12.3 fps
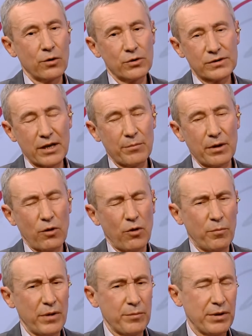
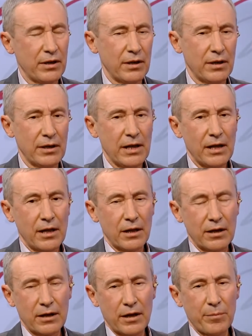or maybe
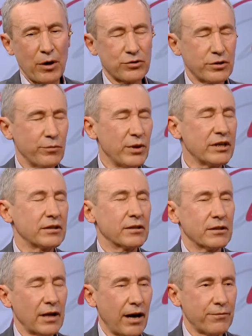about a week
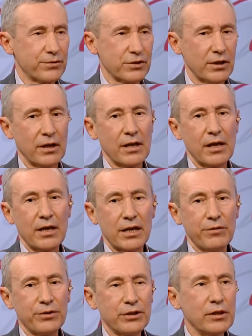after,
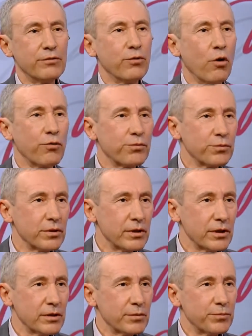even in Lvov,
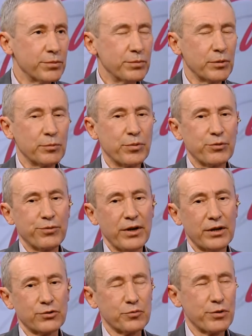people
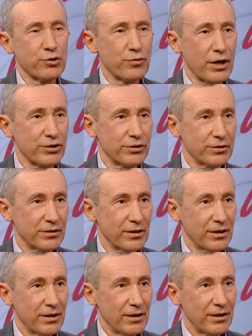prefer to speak Russian.
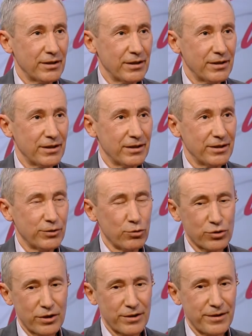
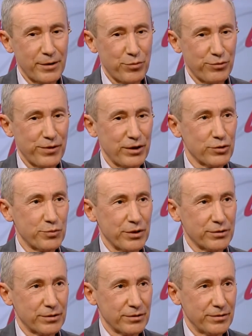Usually they prefer to
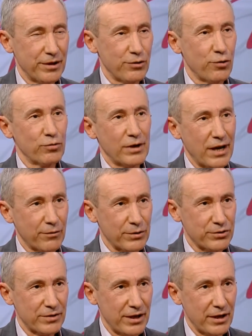speak their own
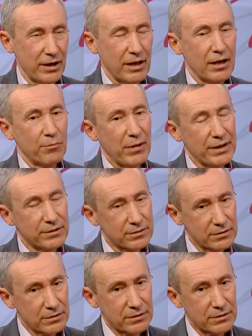language there. But